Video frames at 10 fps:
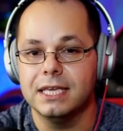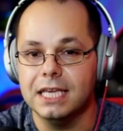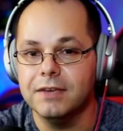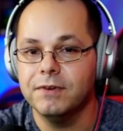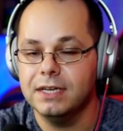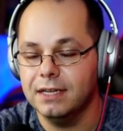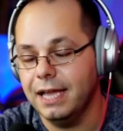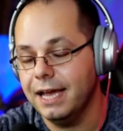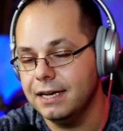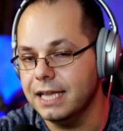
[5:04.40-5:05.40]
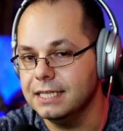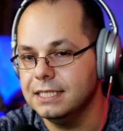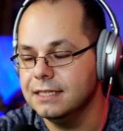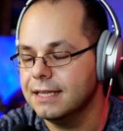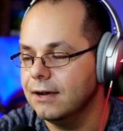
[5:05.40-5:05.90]
even at
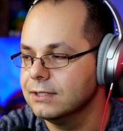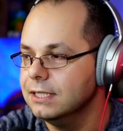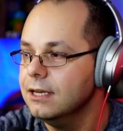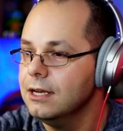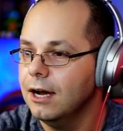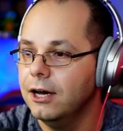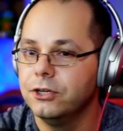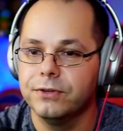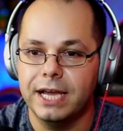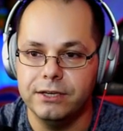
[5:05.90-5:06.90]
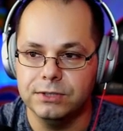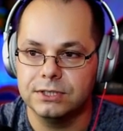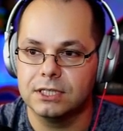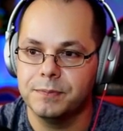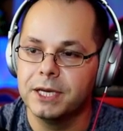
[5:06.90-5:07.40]
18,000. Under that, you'll
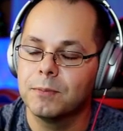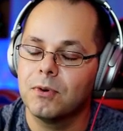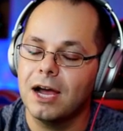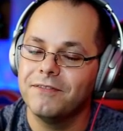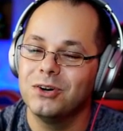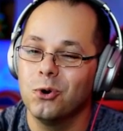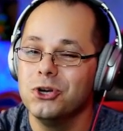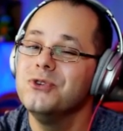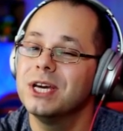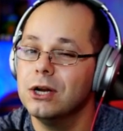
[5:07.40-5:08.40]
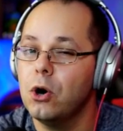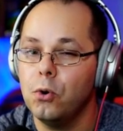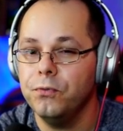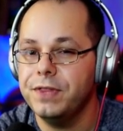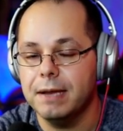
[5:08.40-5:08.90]
start to make a profit, or you can
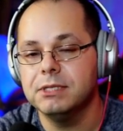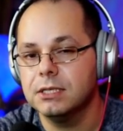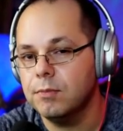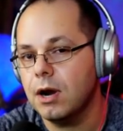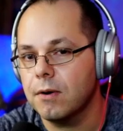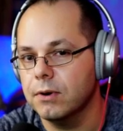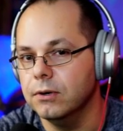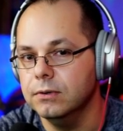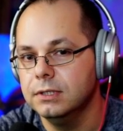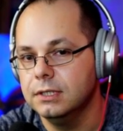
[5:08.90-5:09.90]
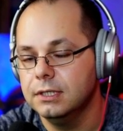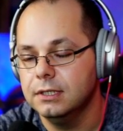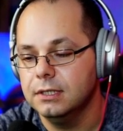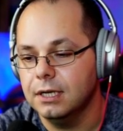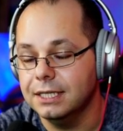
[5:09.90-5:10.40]
hold them tomorrow
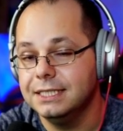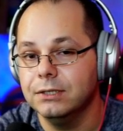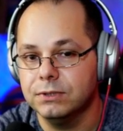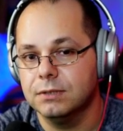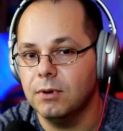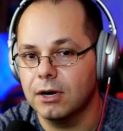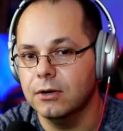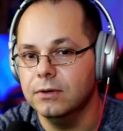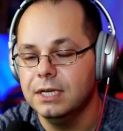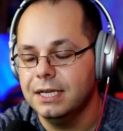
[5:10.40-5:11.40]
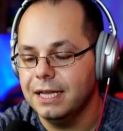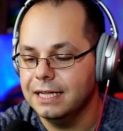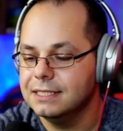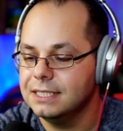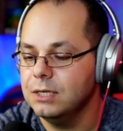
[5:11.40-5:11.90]
until tomorrow
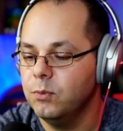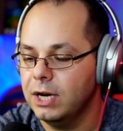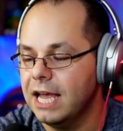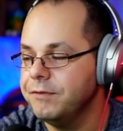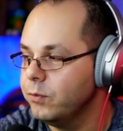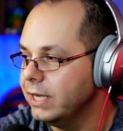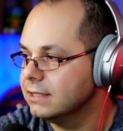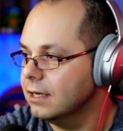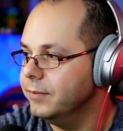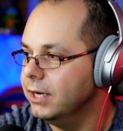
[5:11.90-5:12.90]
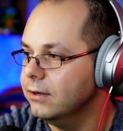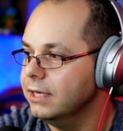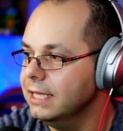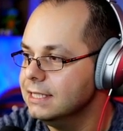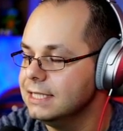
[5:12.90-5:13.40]
and see what heavyweights come out
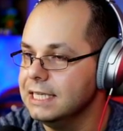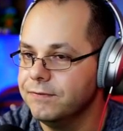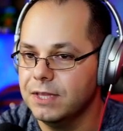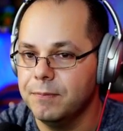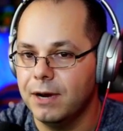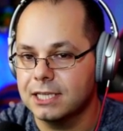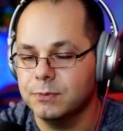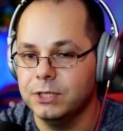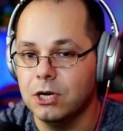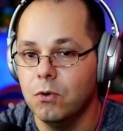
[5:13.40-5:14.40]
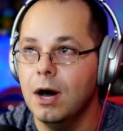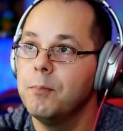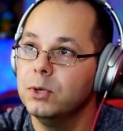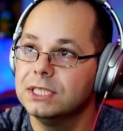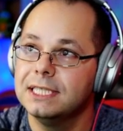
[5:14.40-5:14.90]
and see if they possibly go up,
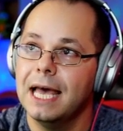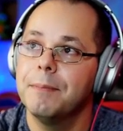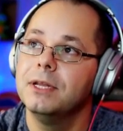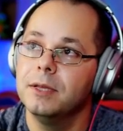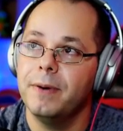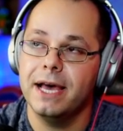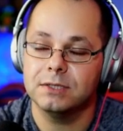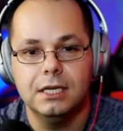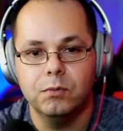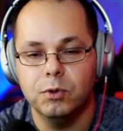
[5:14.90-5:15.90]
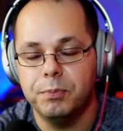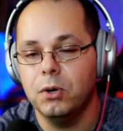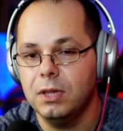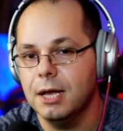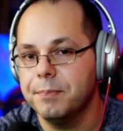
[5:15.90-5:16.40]
which has happened in the past. We'll
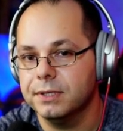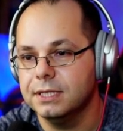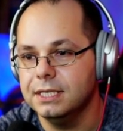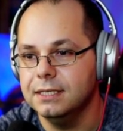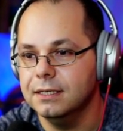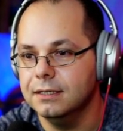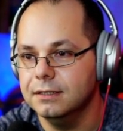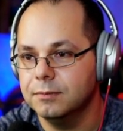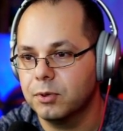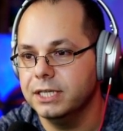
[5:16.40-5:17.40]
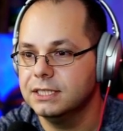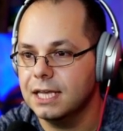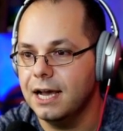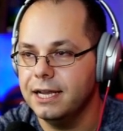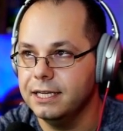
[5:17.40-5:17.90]
pull up the price
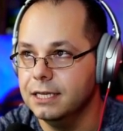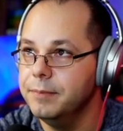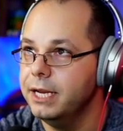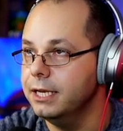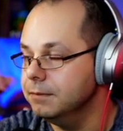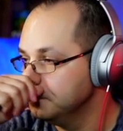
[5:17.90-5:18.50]
guide in a minute